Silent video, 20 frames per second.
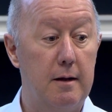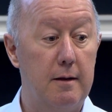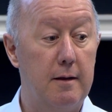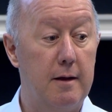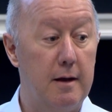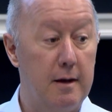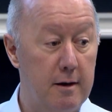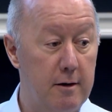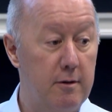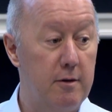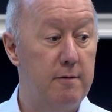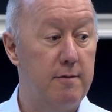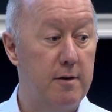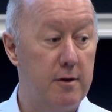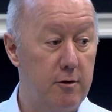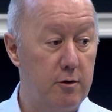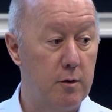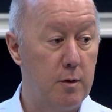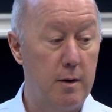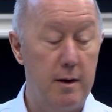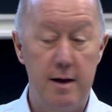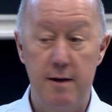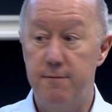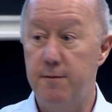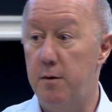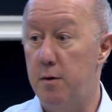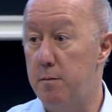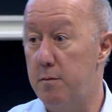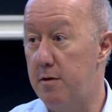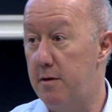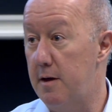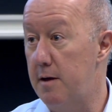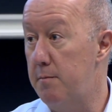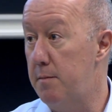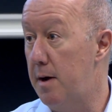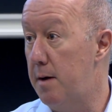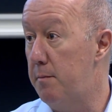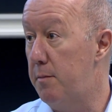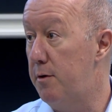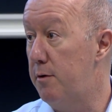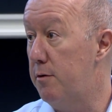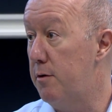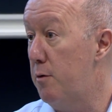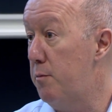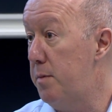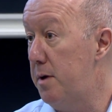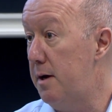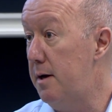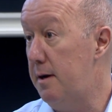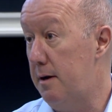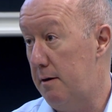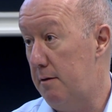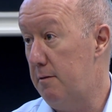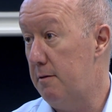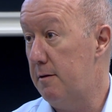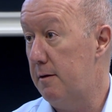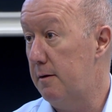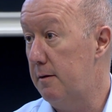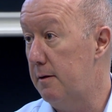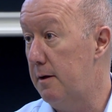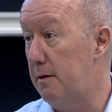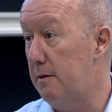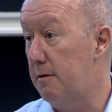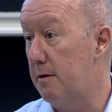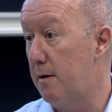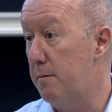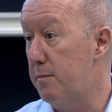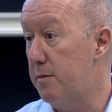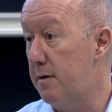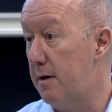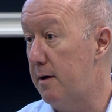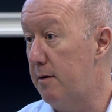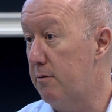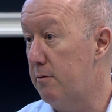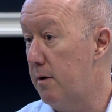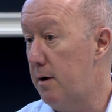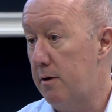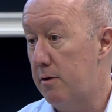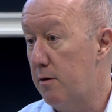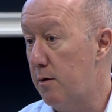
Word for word: the individual FOMC members' opinions in some sense, right?